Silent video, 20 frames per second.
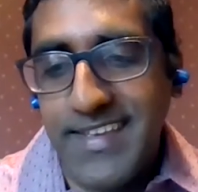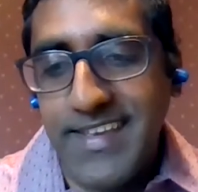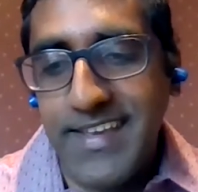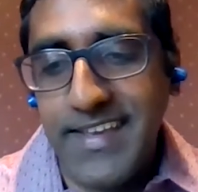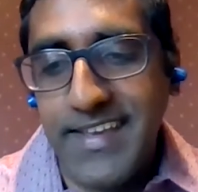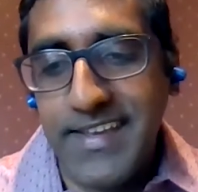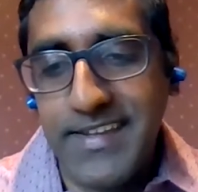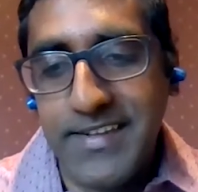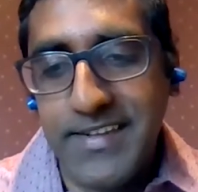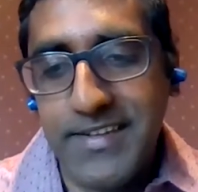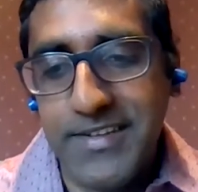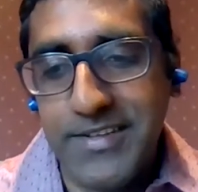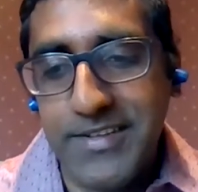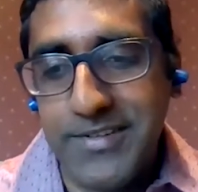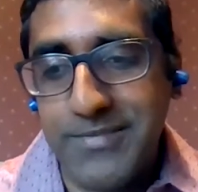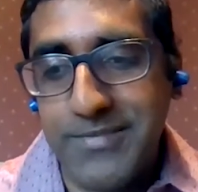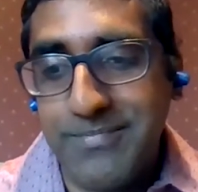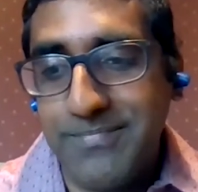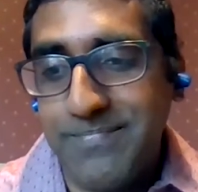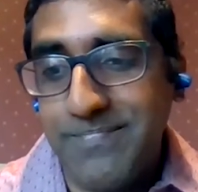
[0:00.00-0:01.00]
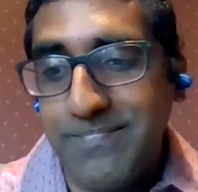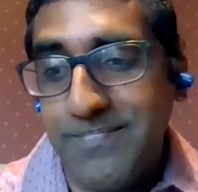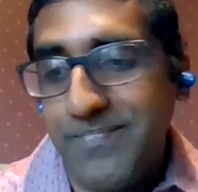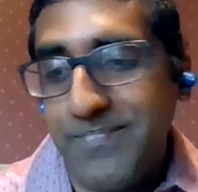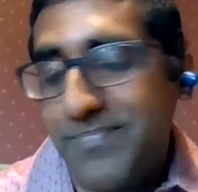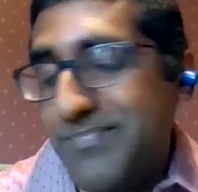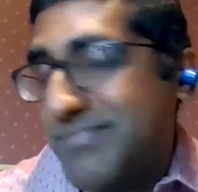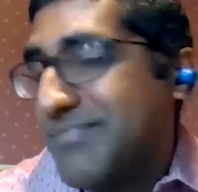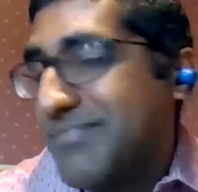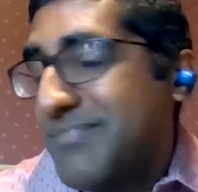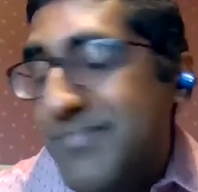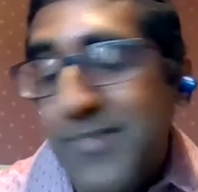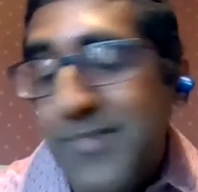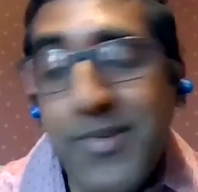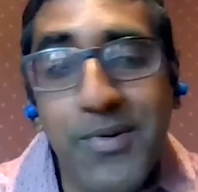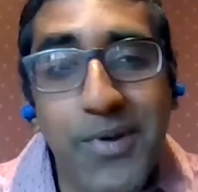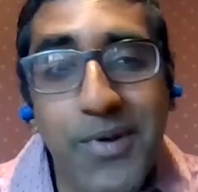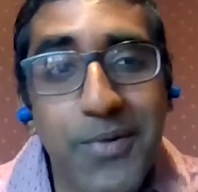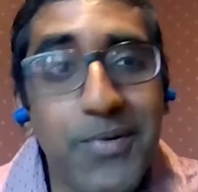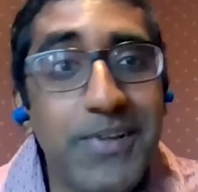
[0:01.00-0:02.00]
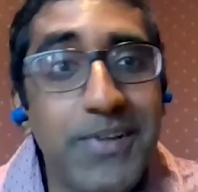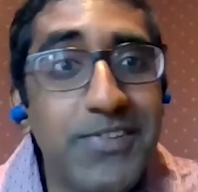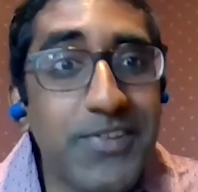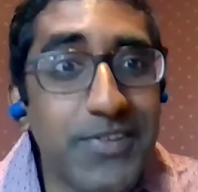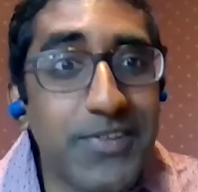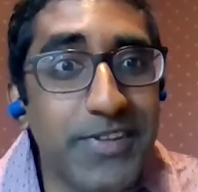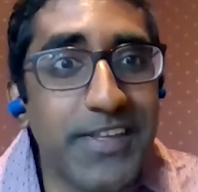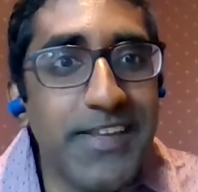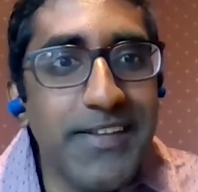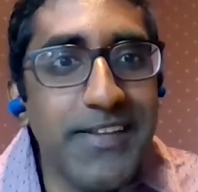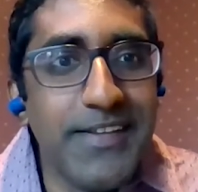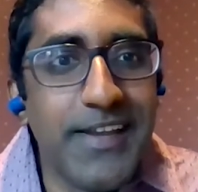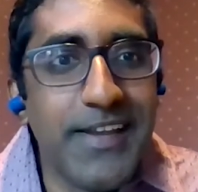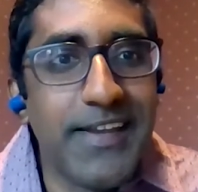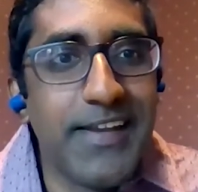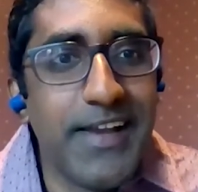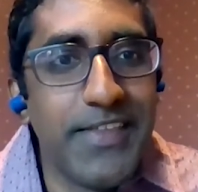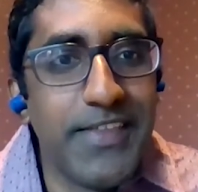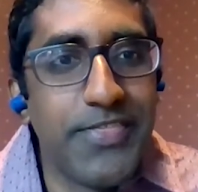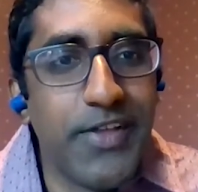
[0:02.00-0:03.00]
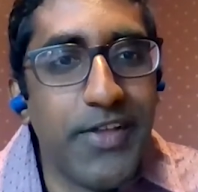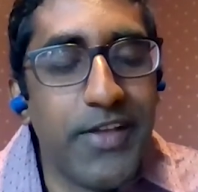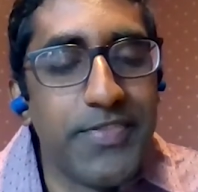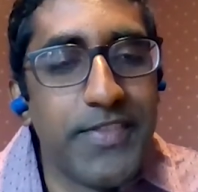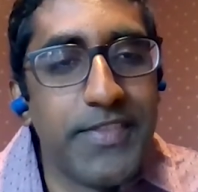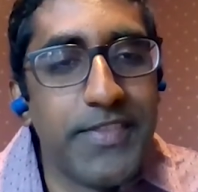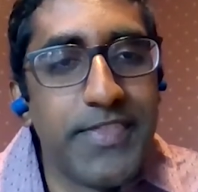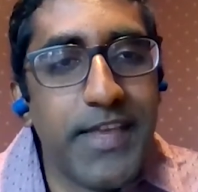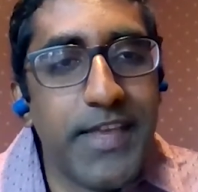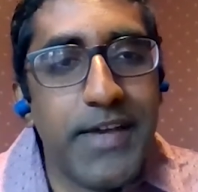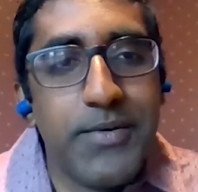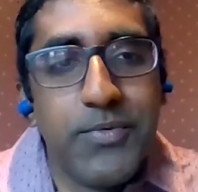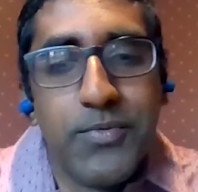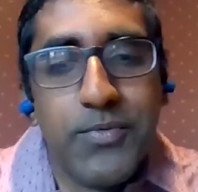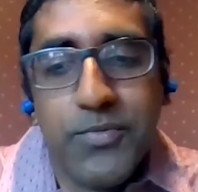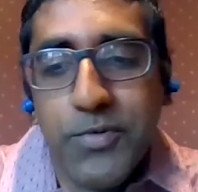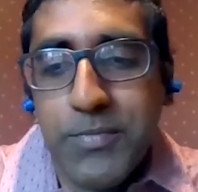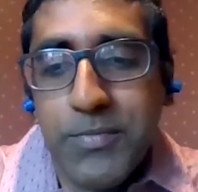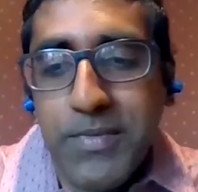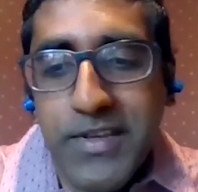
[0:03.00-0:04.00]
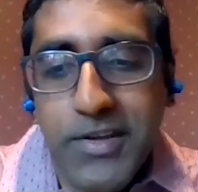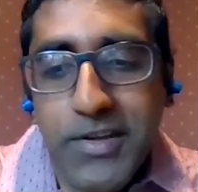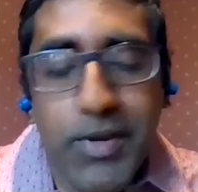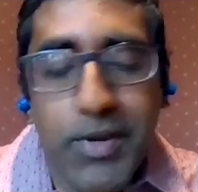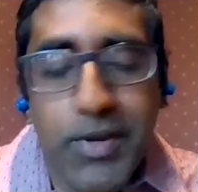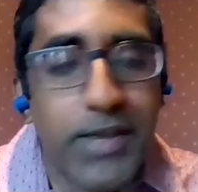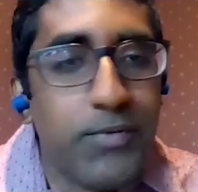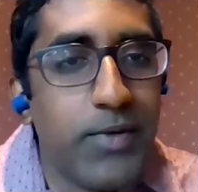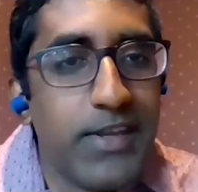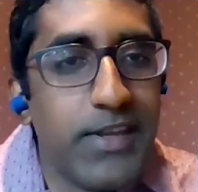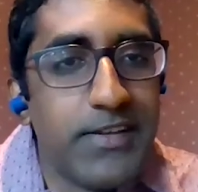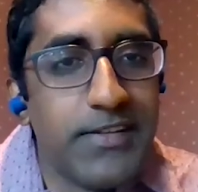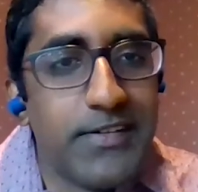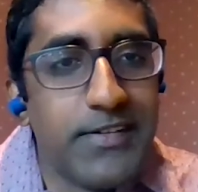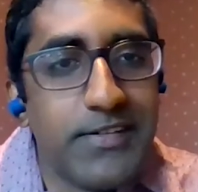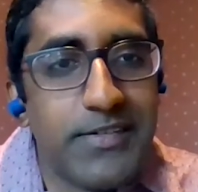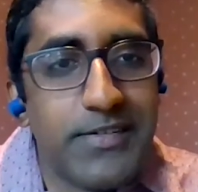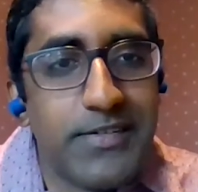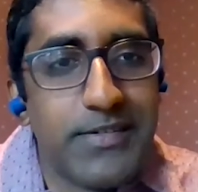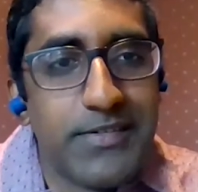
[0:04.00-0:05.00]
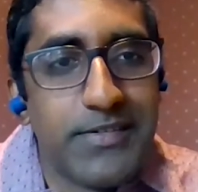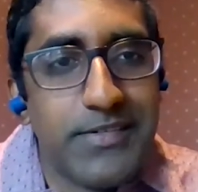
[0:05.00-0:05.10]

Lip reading: And originally I thought that would be a great way to